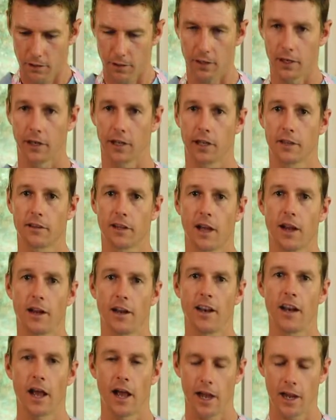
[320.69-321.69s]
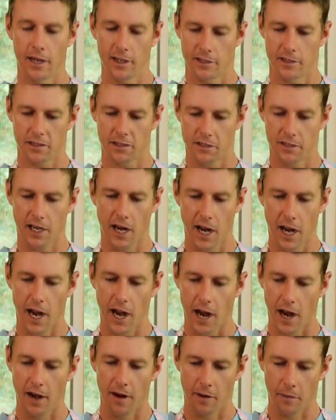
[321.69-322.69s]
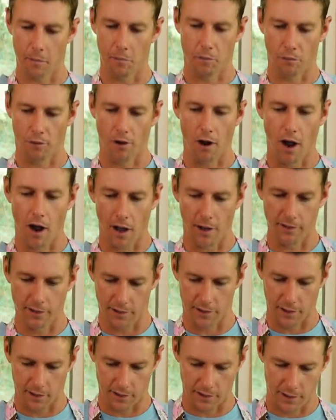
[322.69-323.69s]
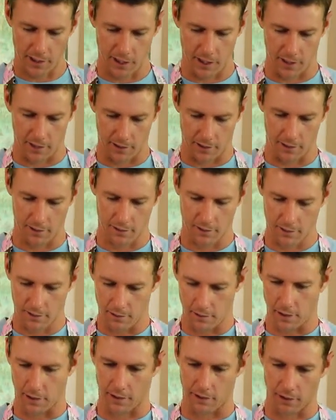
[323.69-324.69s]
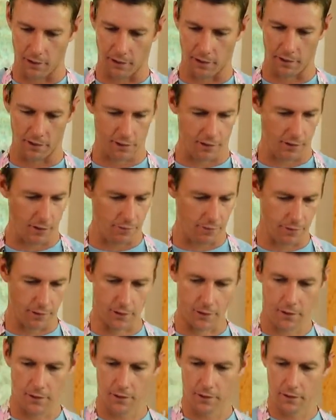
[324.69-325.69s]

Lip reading: They're gonna get that nice tan bronzed tint like they're a surfer.